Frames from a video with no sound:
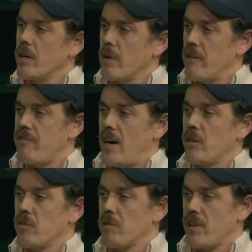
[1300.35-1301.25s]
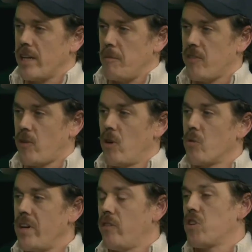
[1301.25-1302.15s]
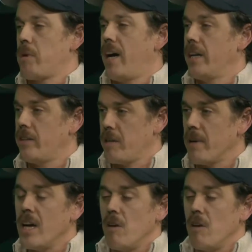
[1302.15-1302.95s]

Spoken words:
We have founders with like absurd research behind them.